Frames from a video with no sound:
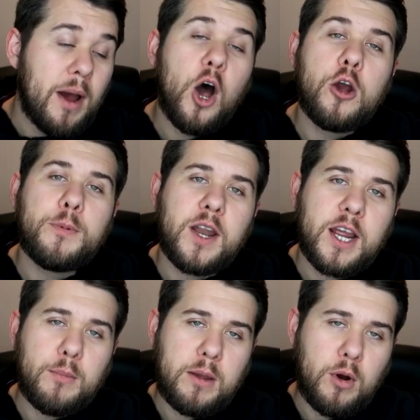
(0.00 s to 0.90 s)
I'm hoping
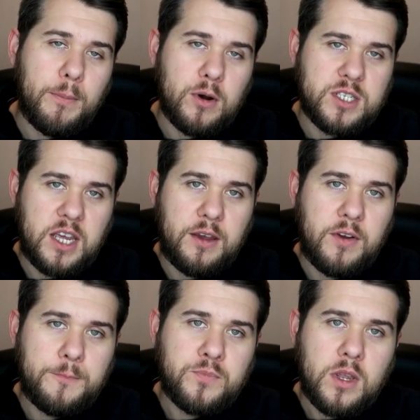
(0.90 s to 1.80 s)
I can be more
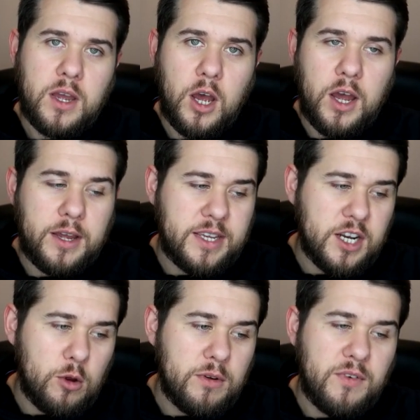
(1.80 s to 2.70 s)
positive,
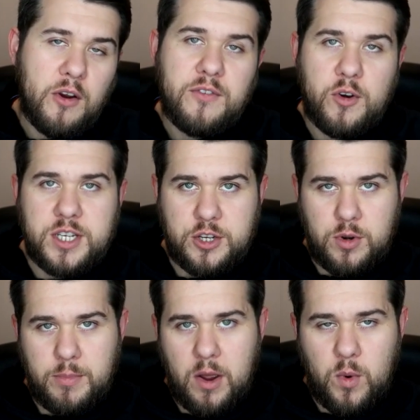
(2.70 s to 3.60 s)
very, very
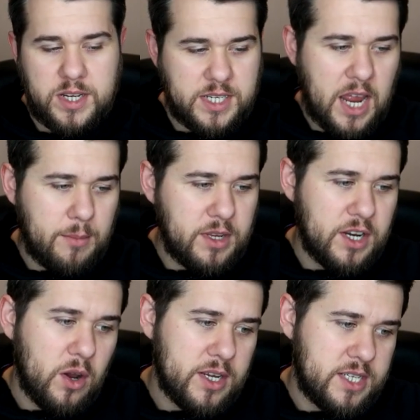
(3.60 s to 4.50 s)
soon about West Ham
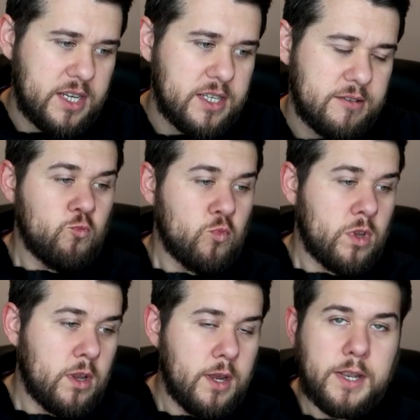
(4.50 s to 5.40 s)
United.
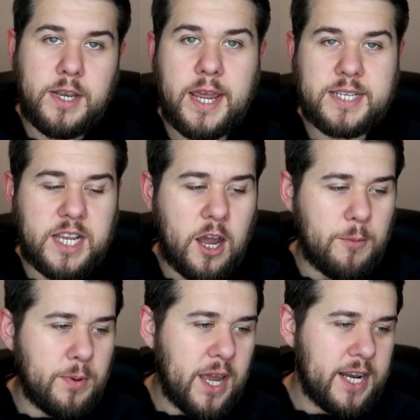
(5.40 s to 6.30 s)
Next
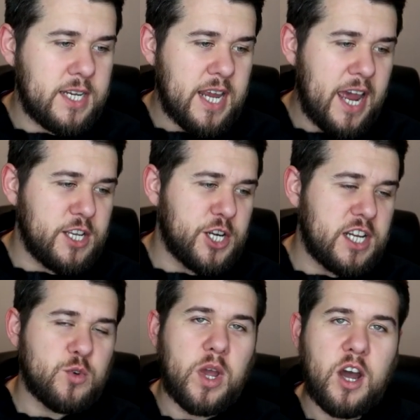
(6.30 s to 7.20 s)
up, ladies and
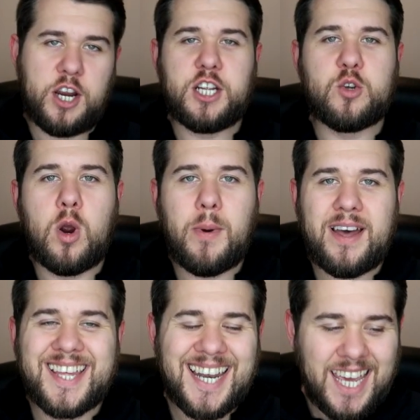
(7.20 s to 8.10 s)
gents, we are going to talk
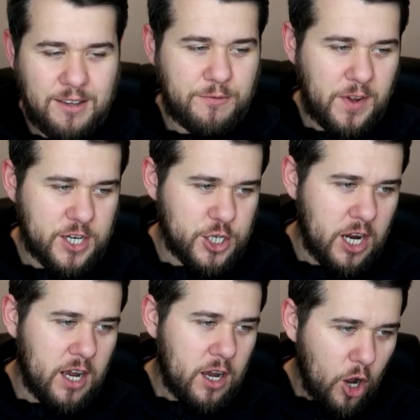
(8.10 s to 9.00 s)
about the late
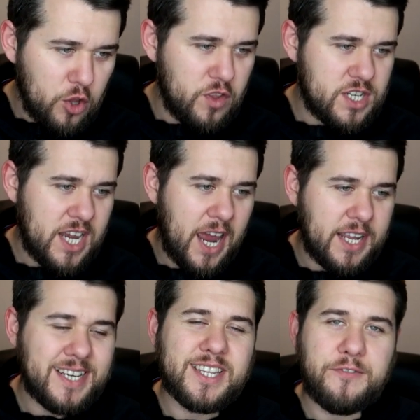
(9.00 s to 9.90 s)
fixture on the
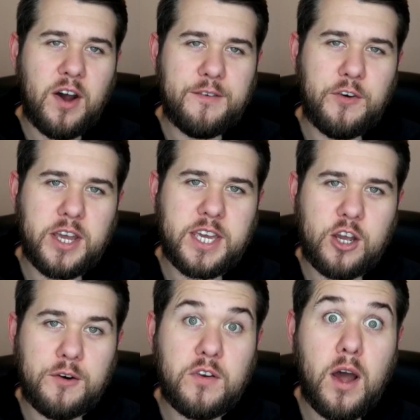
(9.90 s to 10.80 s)
Saturday. It's the 5:30
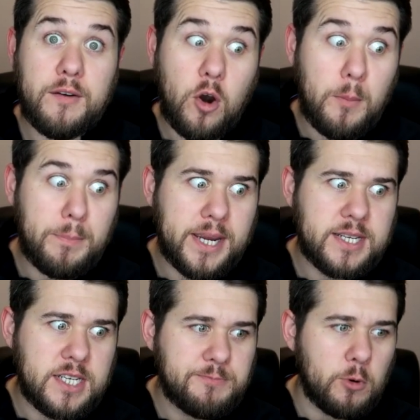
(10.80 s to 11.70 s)
kickoff live on
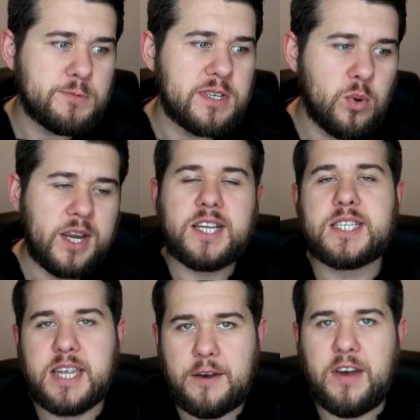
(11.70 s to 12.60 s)
BT Sports between
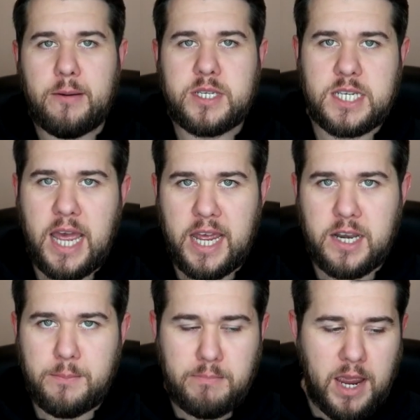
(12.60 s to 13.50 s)
Southampton
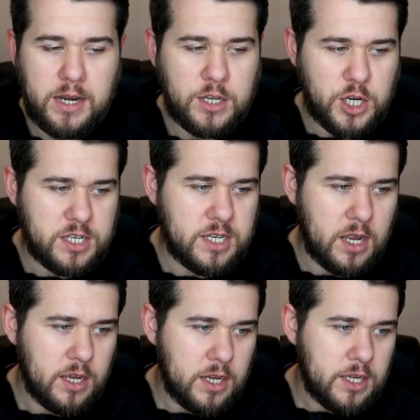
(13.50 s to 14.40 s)
and
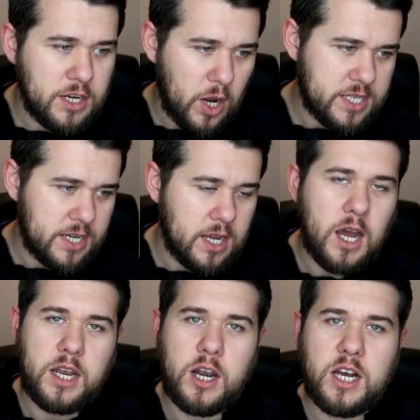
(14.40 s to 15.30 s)
Manchester United.
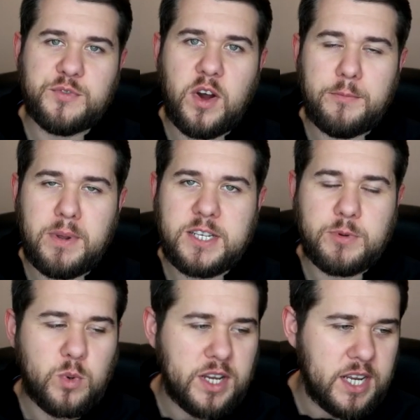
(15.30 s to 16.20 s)
The last five meets
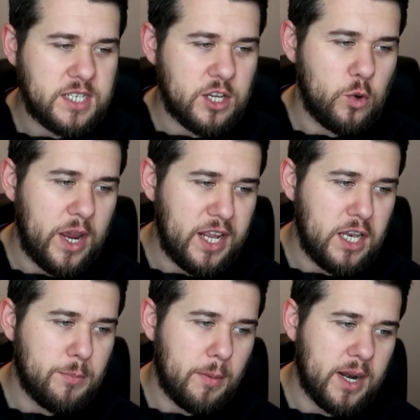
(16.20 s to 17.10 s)
between these two
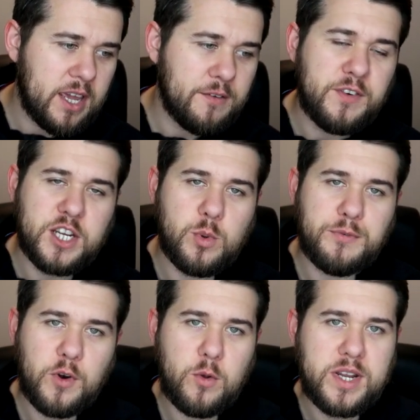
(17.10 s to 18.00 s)
in the Premier League have finished
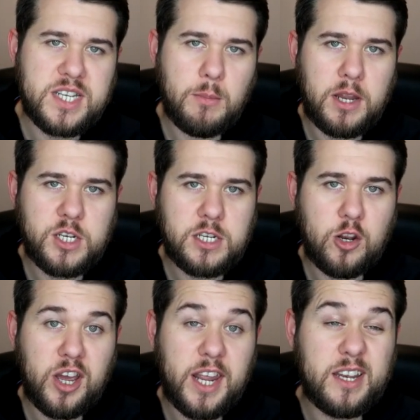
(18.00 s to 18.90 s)
with three wins to Manchester
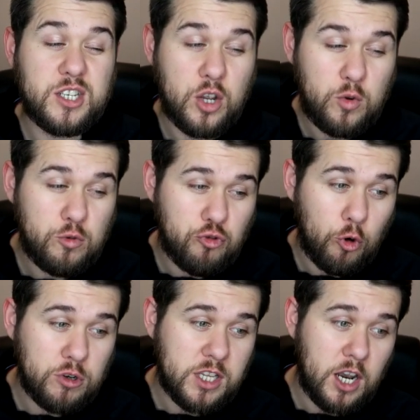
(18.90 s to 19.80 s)
United and two
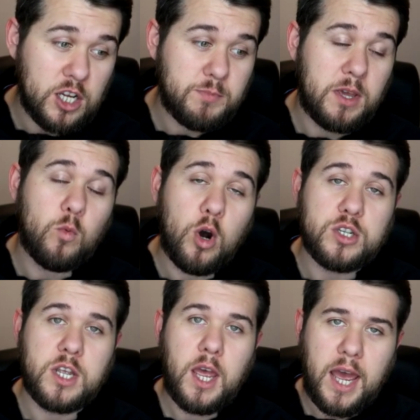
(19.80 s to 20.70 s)
draws. The last meet
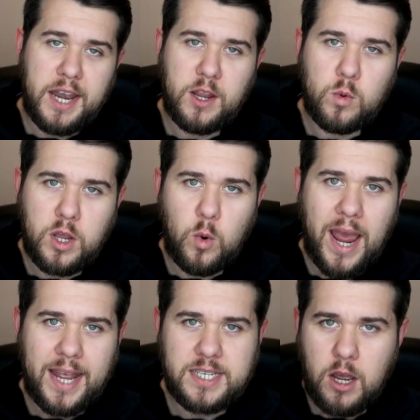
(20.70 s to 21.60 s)
was a 0-0
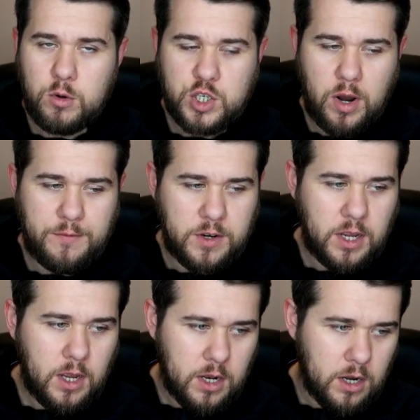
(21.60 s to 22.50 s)
at Old Trafford
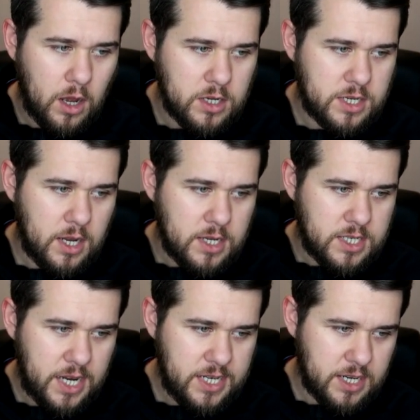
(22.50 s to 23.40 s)
last
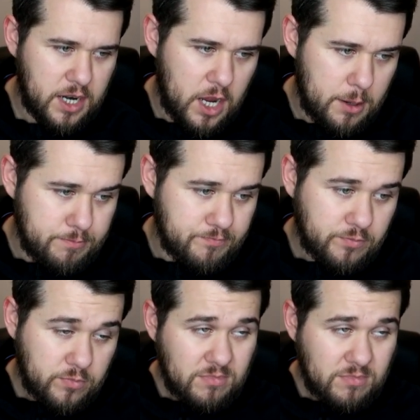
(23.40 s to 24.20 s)
season.